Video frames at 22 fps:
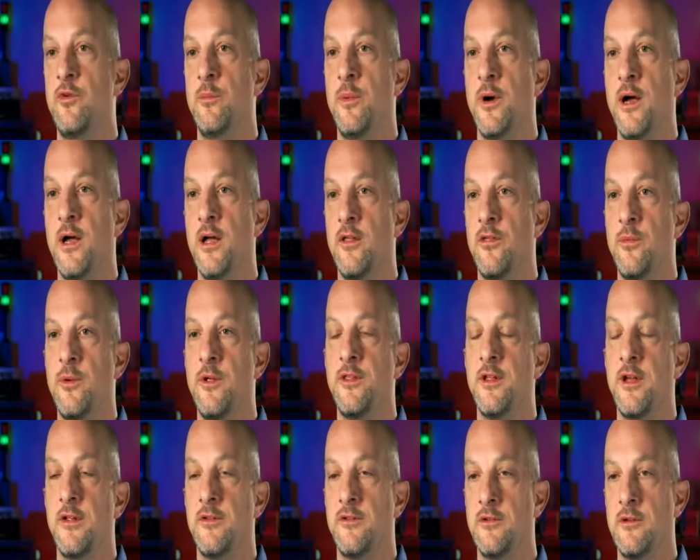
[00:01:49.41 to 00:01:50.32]
you buy a
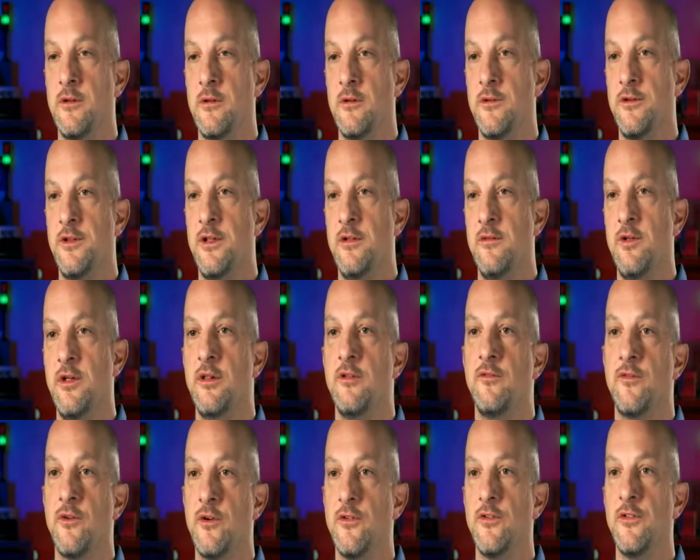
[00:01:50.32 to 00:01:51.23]
$3,000 TV,
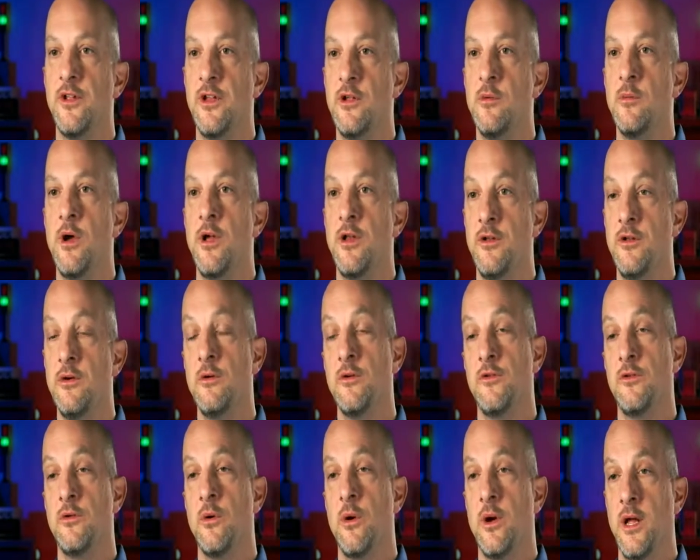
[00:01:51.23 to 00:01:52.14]
the first thing you might
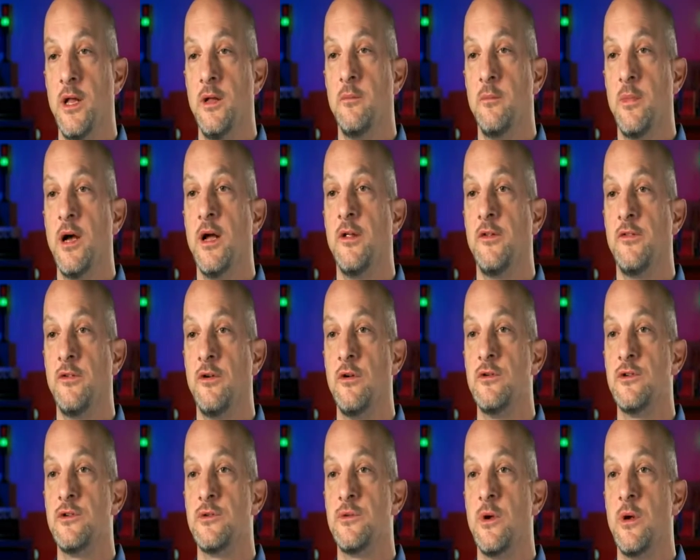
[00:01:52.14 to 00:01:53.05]
do is go ahead and buy a
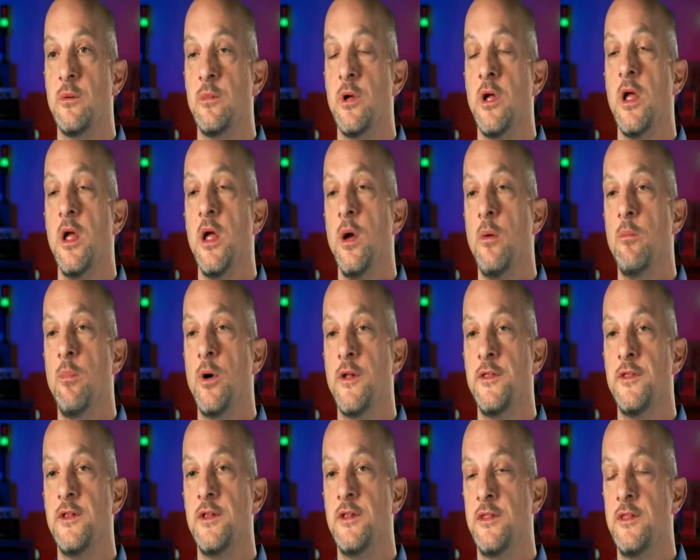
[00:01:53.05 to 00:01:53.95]
surge strip.
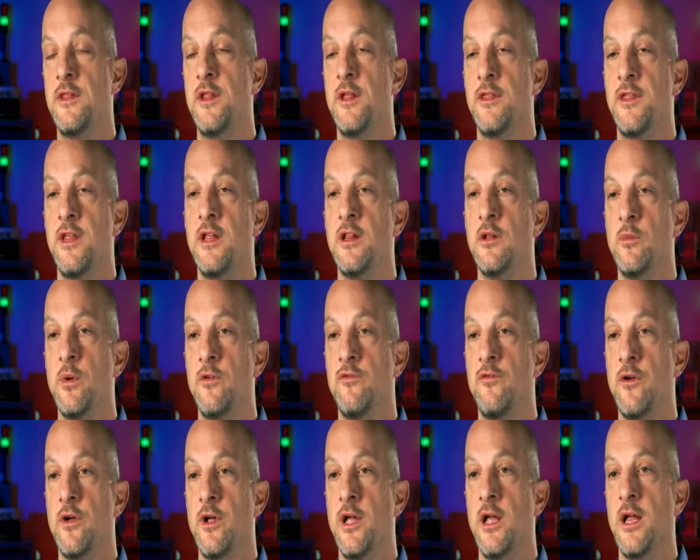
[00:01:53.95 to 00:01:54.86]
But the thing that
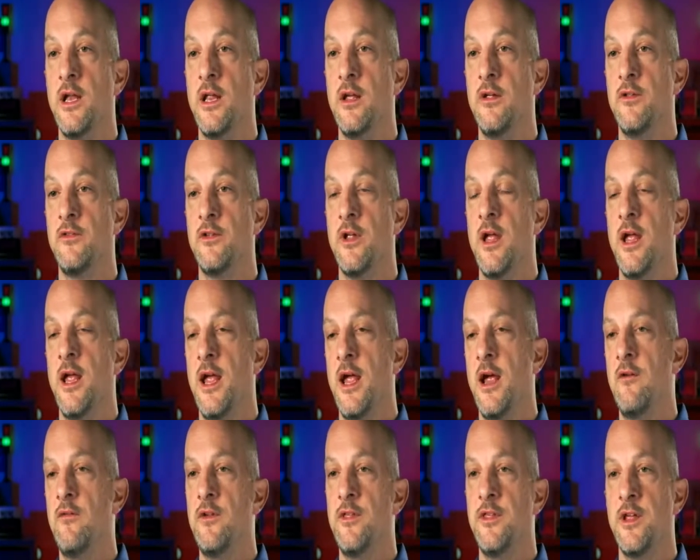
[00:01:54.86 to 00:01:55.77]
we forget is
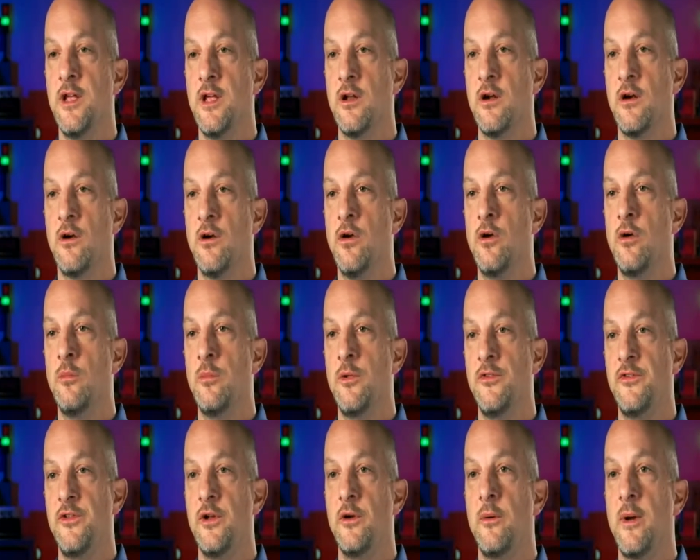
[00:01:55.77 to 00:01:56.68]
everything in our
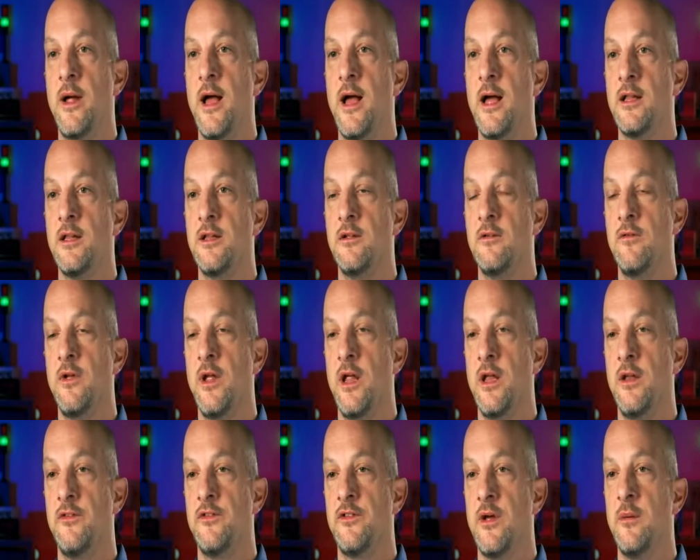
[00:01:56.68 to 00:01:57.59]
home is
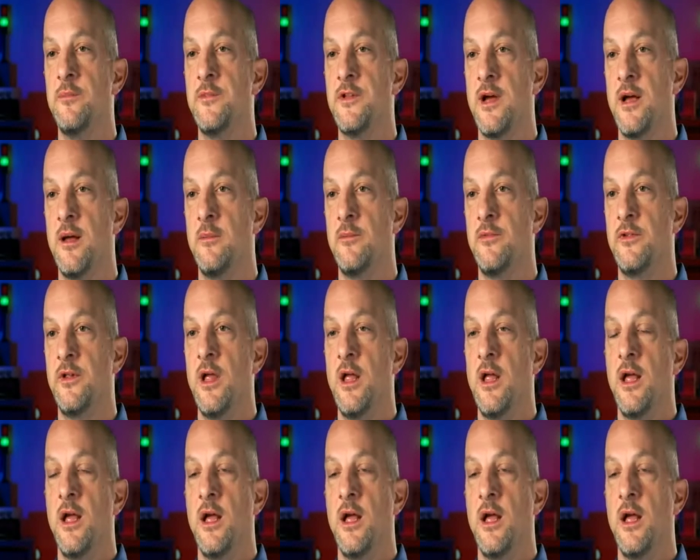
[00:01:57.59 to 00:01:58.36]
interactive, and sometimes